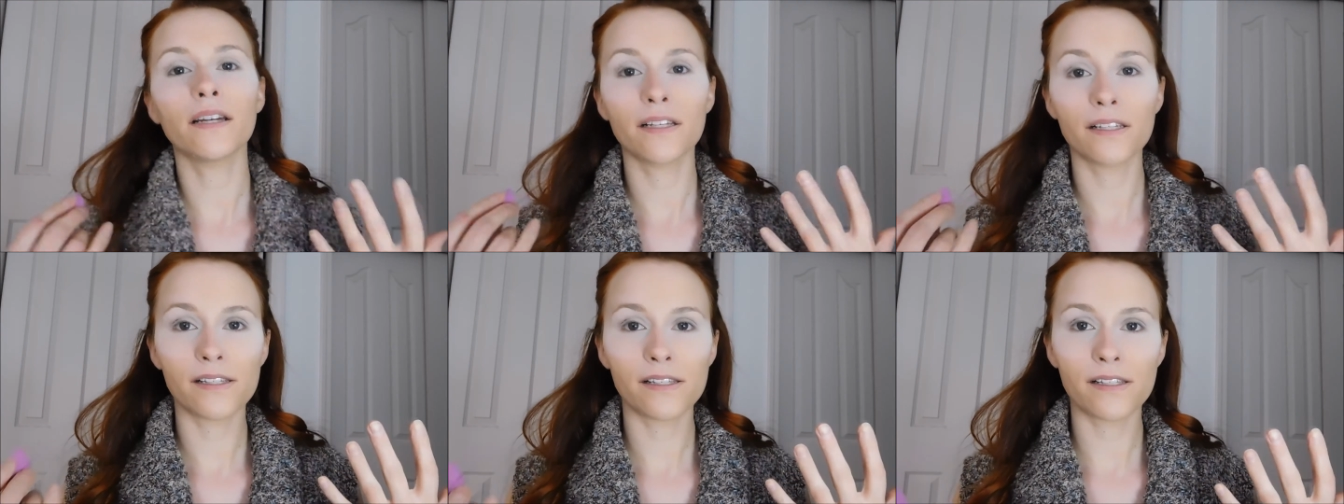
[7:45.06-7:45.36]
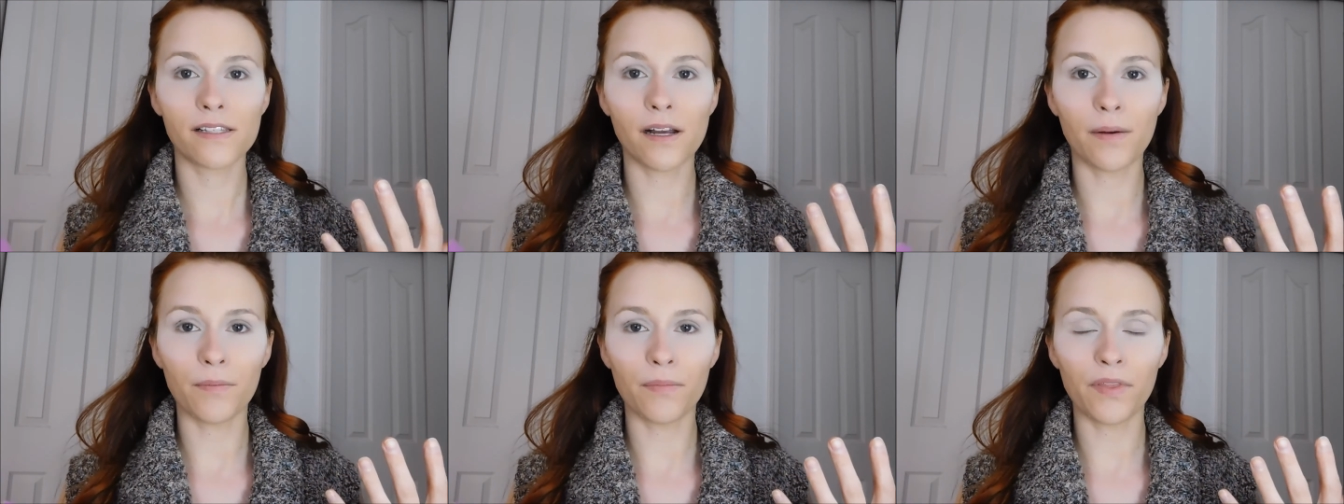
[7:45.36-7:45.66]

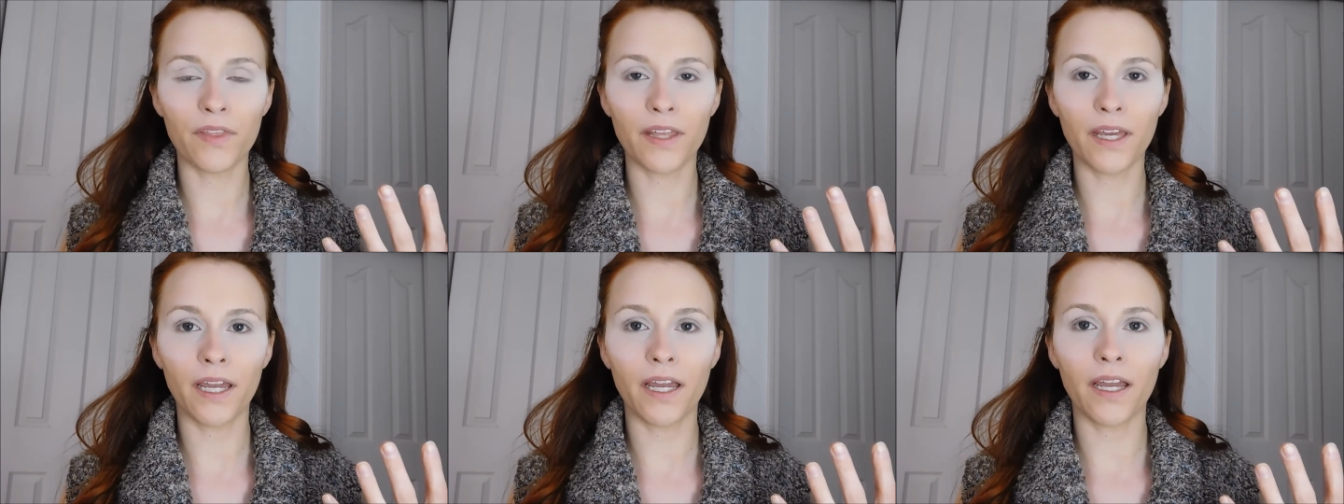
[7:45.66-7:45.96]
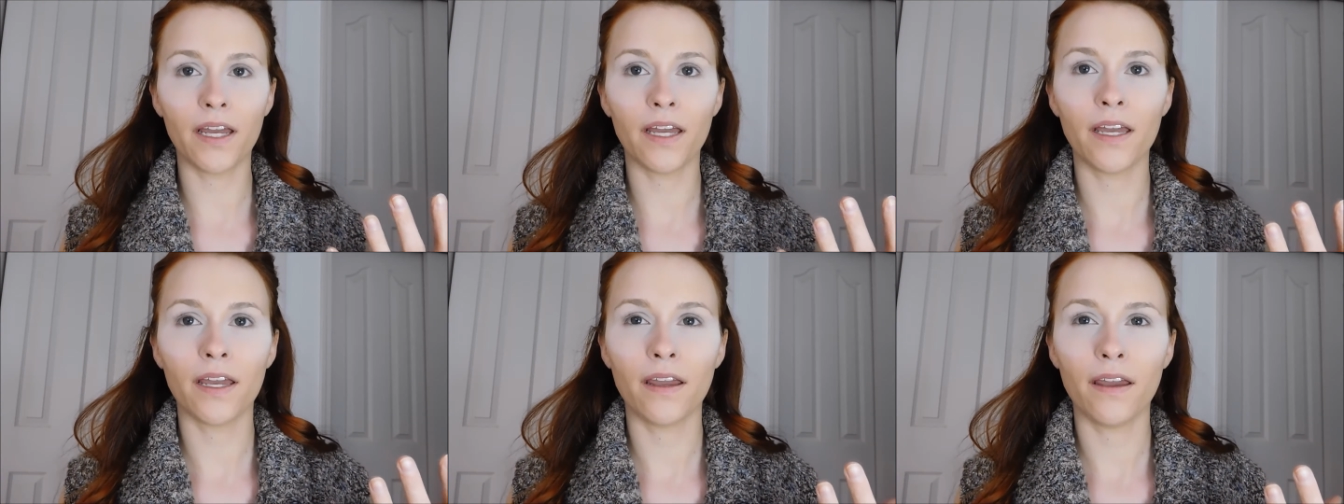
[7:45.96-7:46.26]

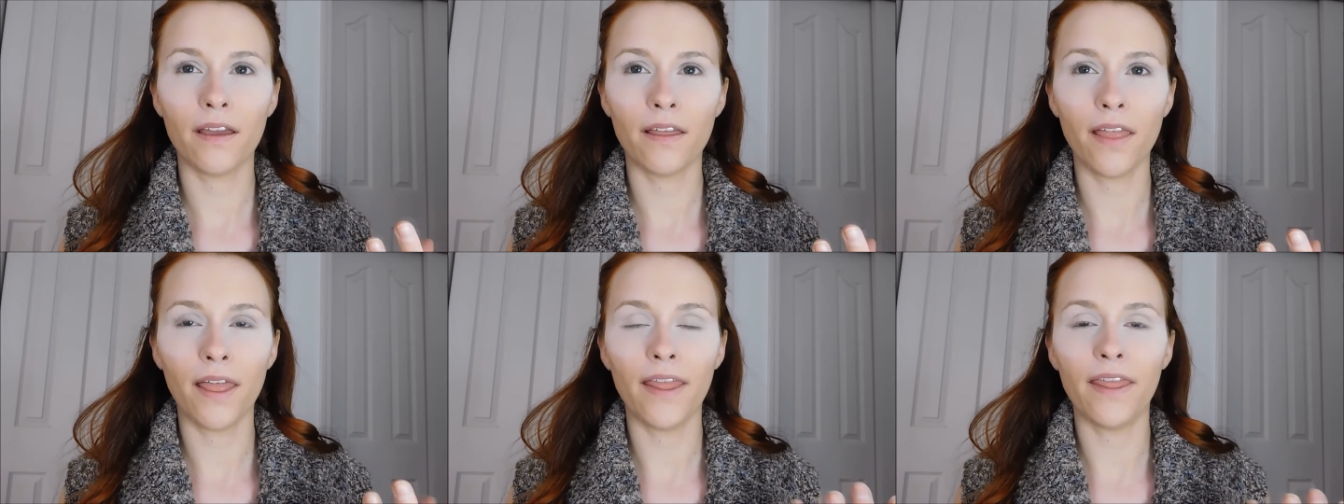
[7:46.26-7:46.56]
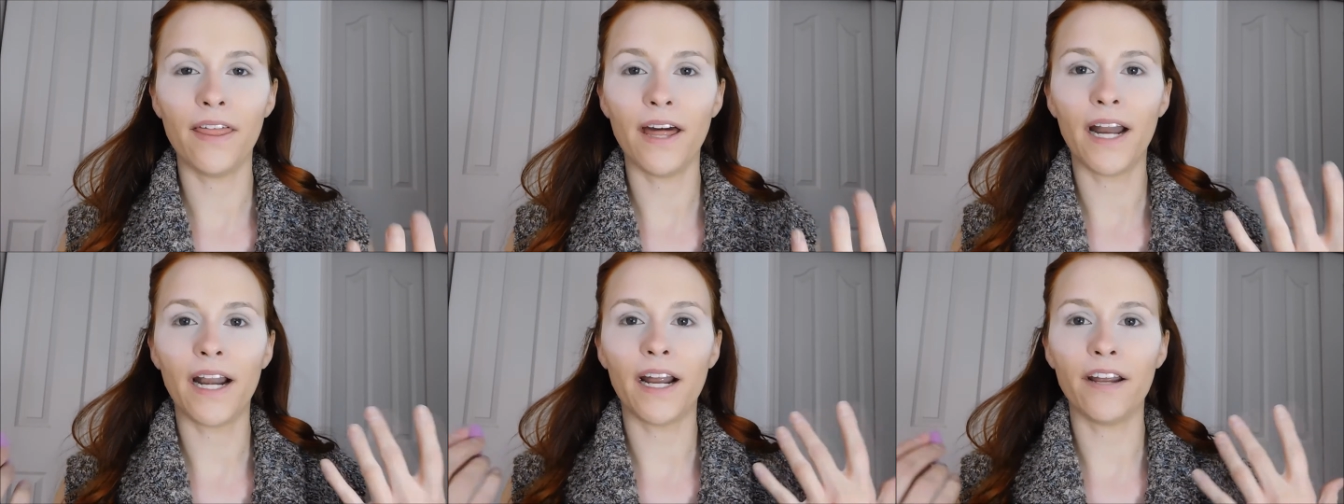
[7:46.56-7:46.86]
something
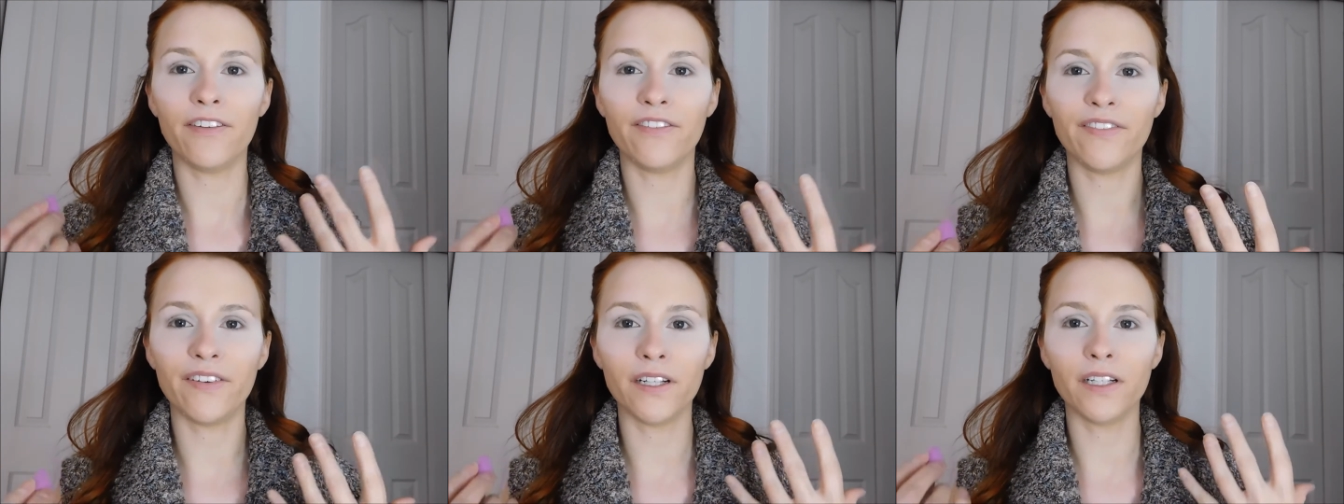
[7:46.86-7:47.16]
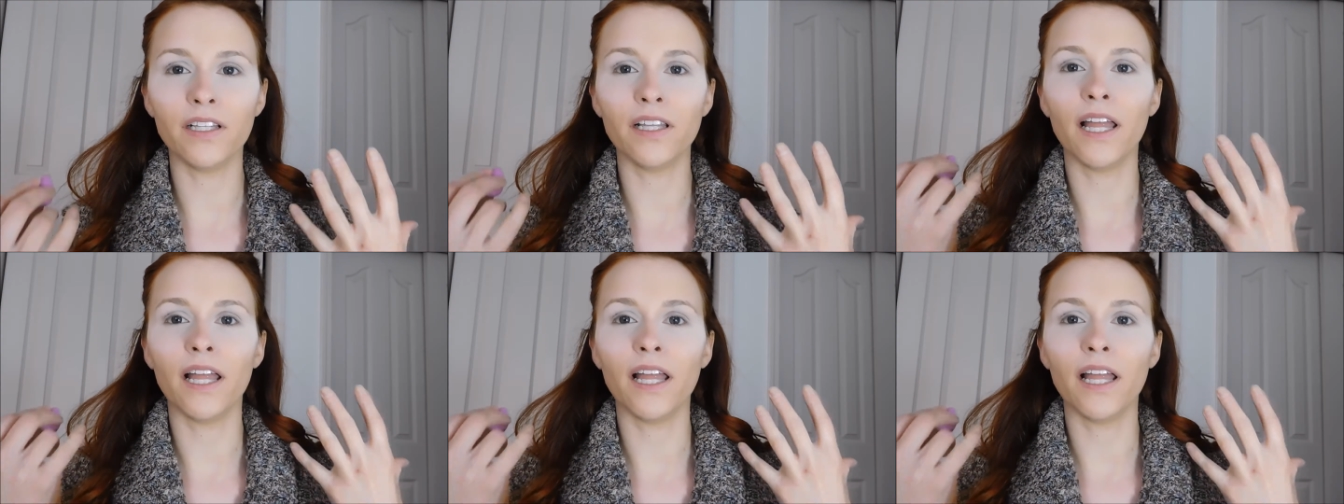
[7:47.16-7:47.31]
that I feel